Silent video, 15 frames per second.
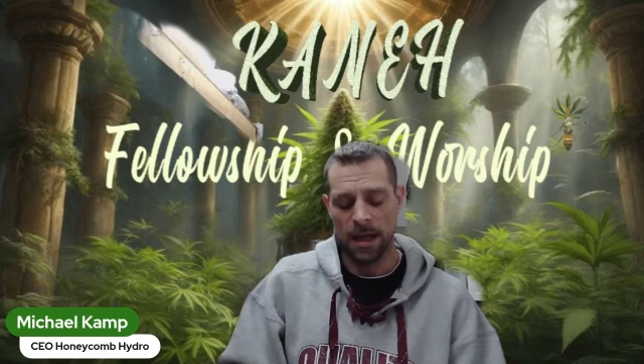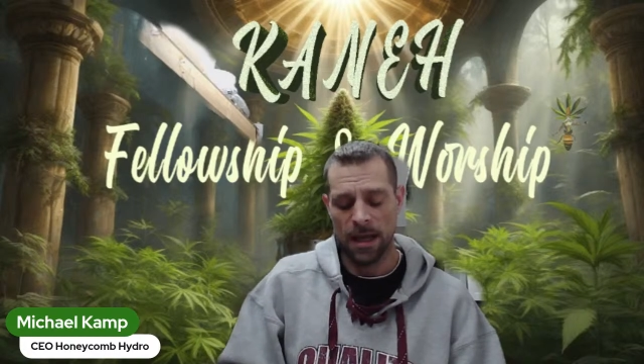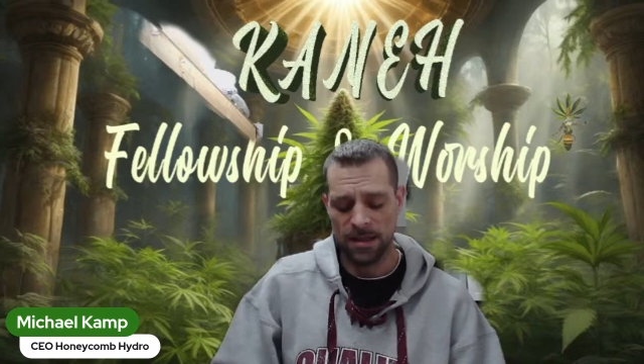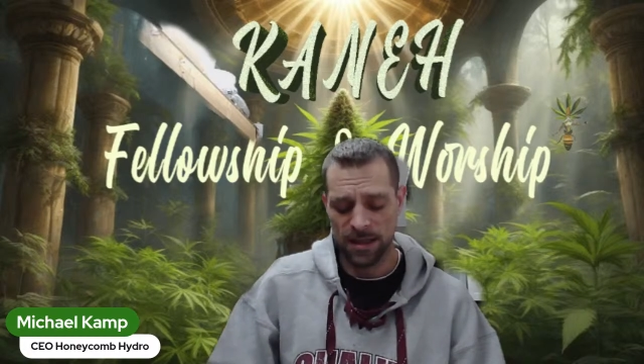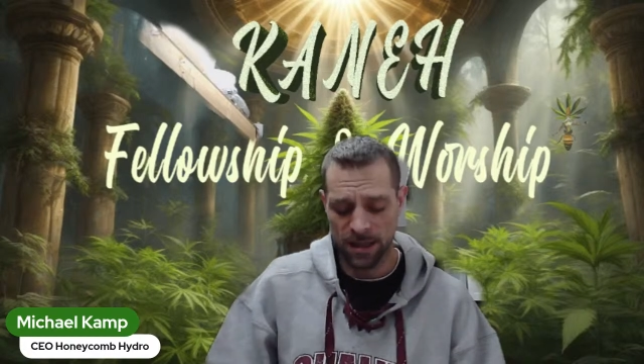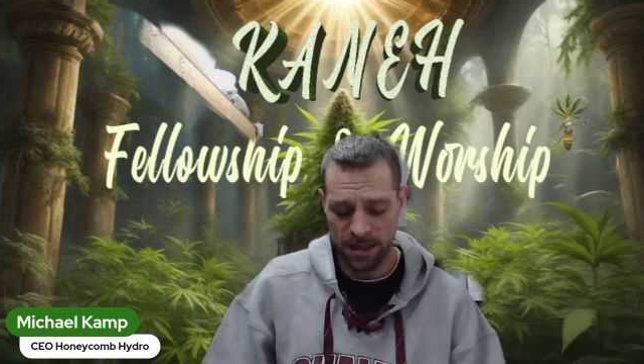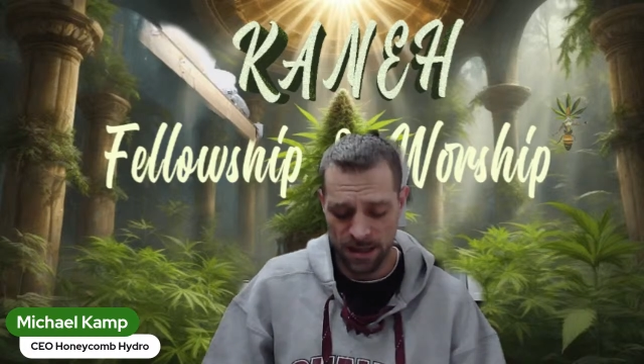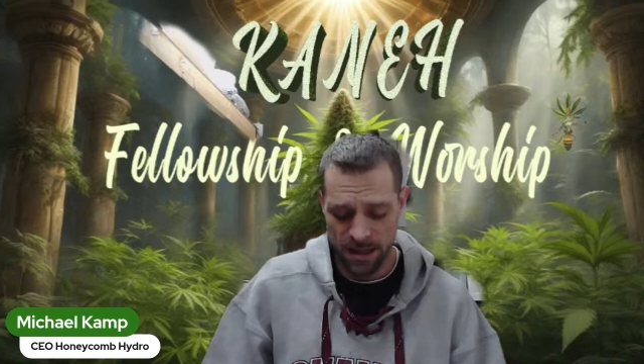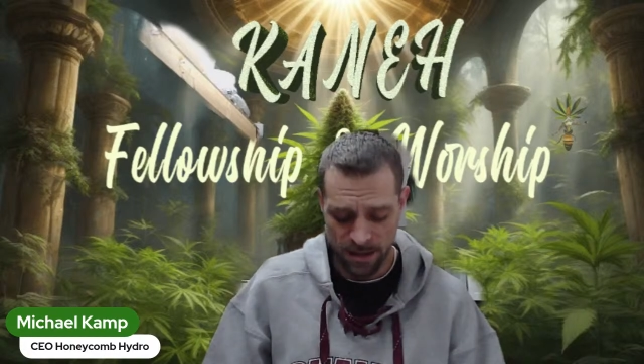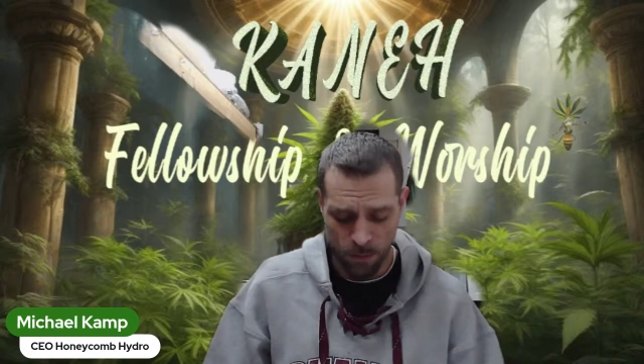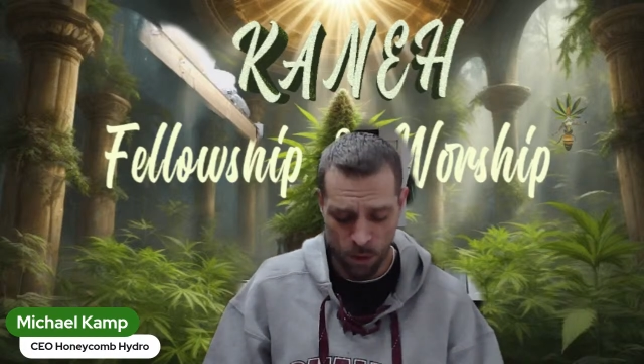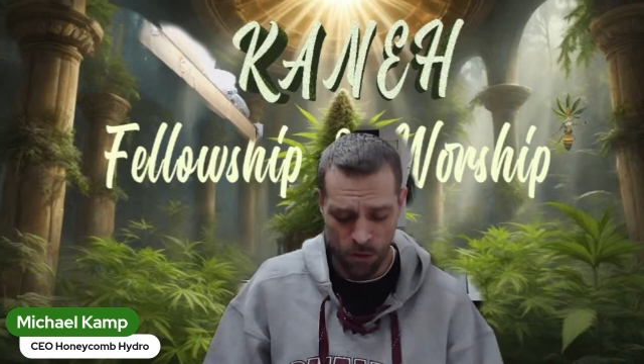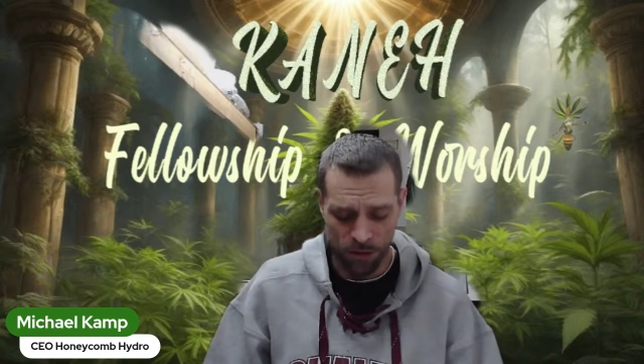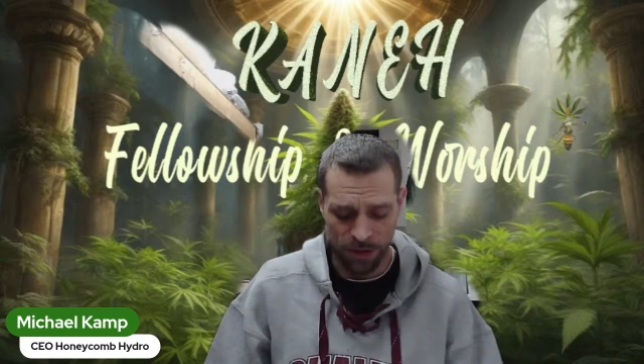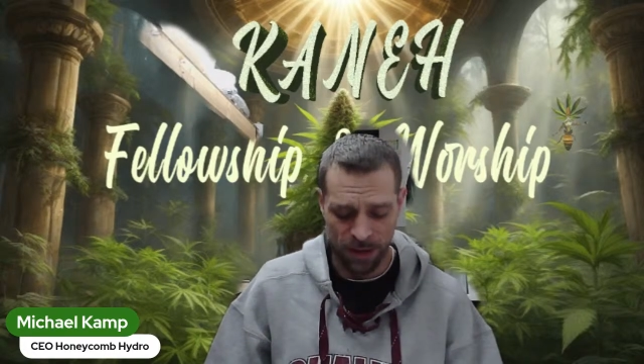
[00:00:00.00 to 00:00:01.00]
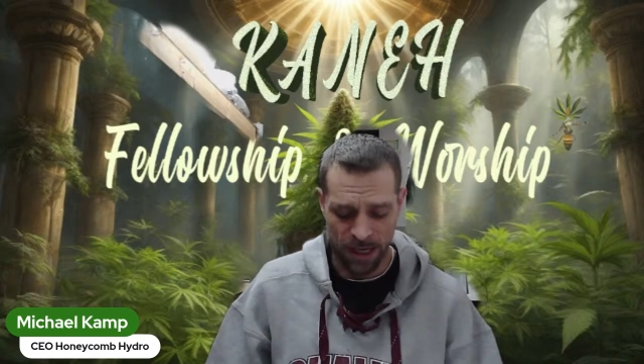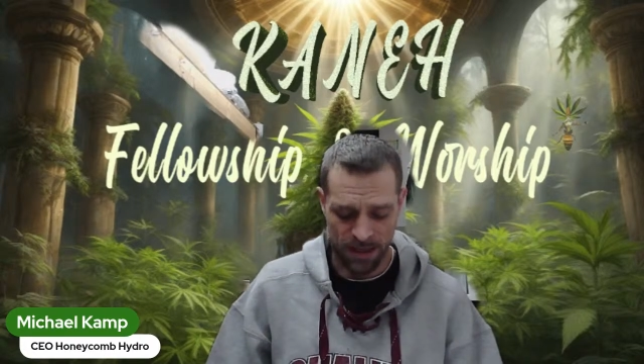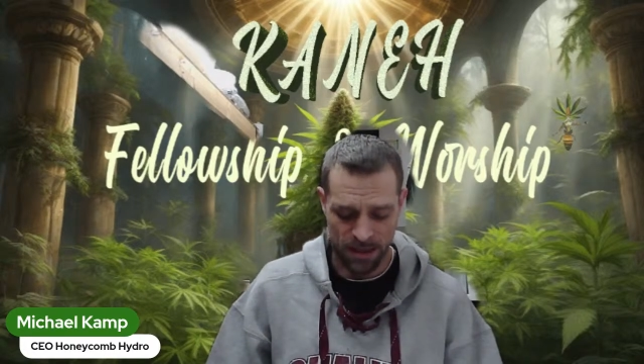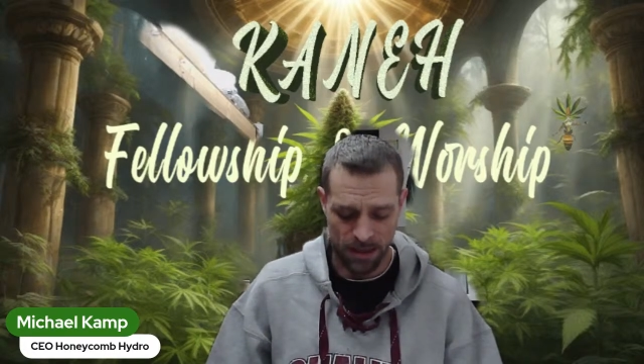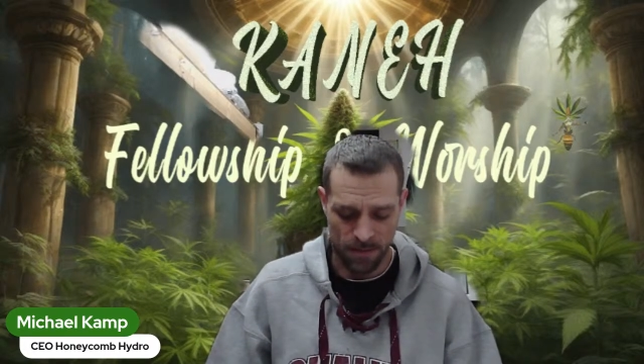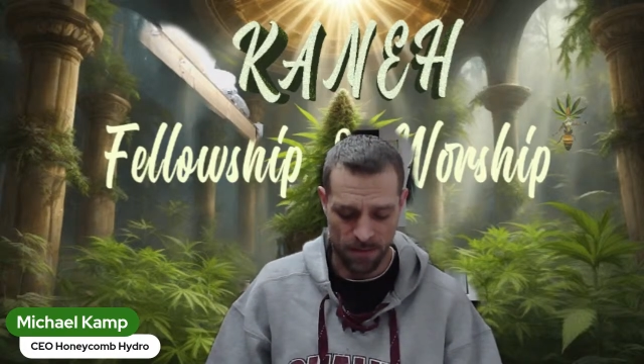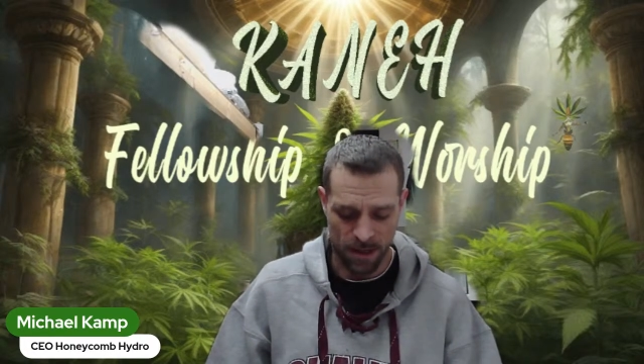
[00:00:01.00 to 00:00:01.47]
that's at least some Old
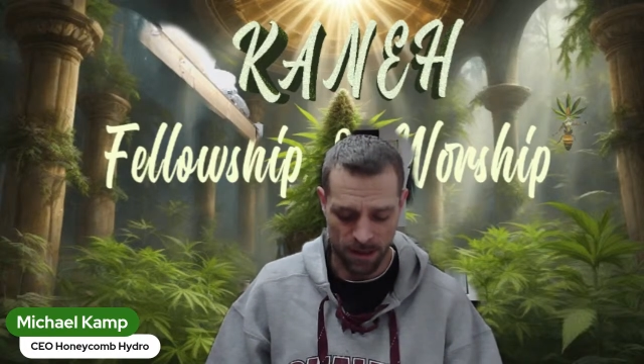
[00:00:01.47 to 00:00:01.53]
Testament.